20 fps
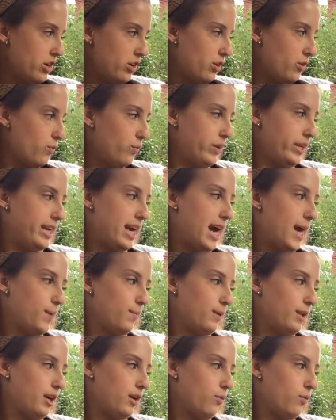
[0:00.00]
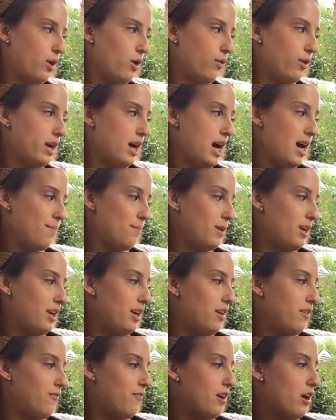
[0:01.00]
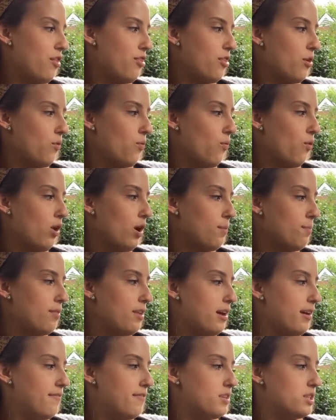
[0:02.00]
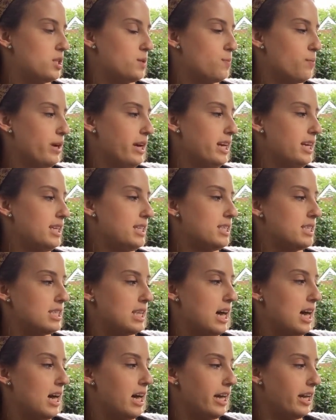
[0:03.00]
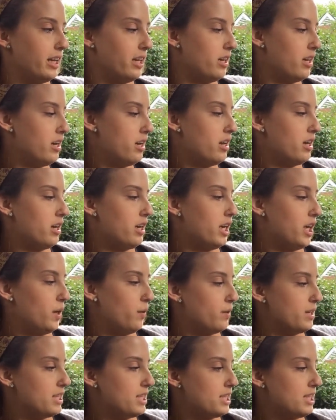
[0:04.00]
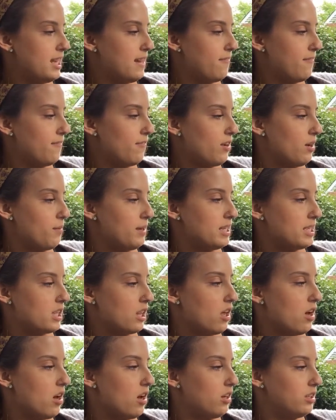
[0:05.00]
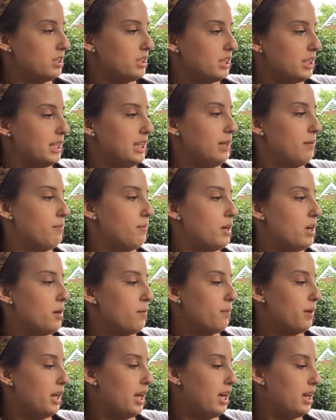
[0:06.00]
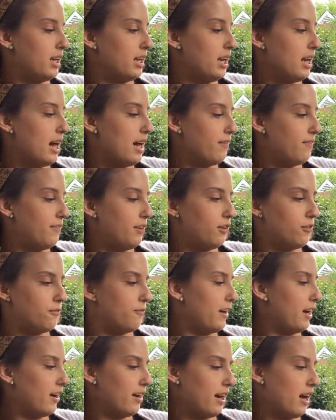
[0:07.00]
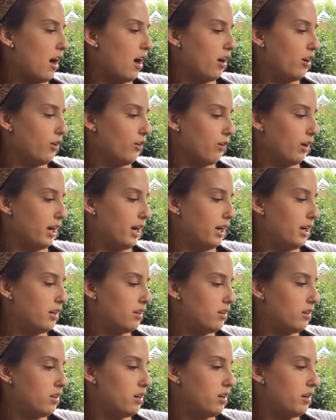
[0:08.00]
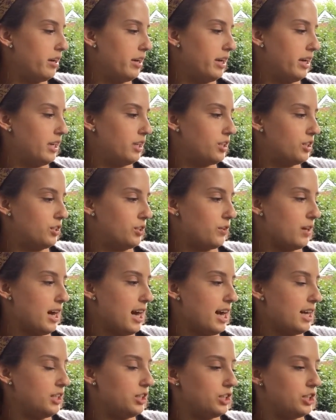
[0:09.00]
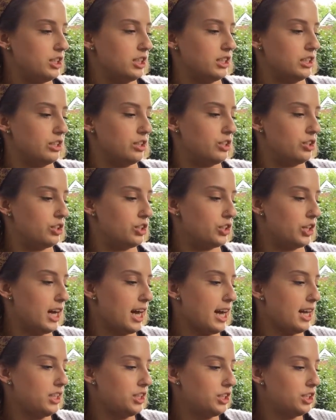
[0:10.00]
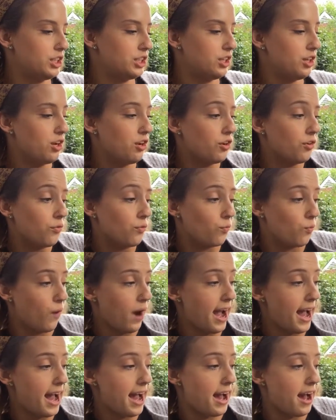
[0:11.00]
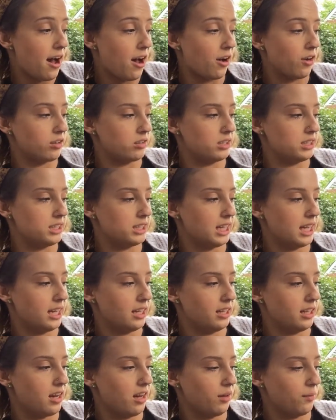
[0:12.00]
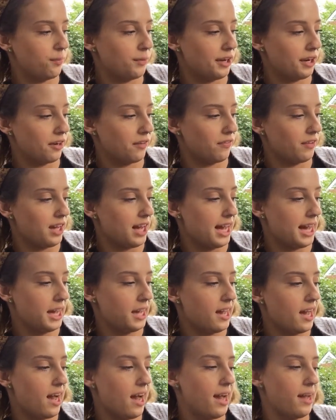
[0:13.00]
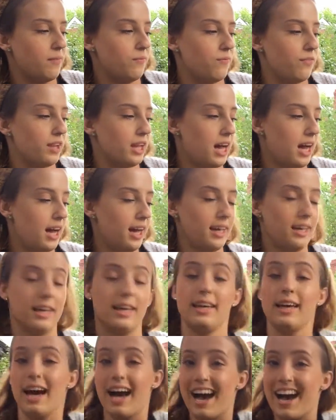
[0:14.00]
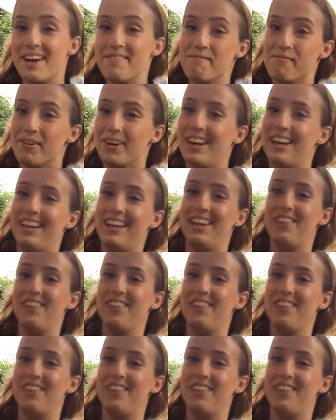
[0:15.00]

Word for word: When Caterpillar woke up, he felt the warmth of the spring sun. He was stiff from his long sleep, but he did not feel very hungry. He stretched and stretched. Wow, said young butterfly, I'm flying, I'm really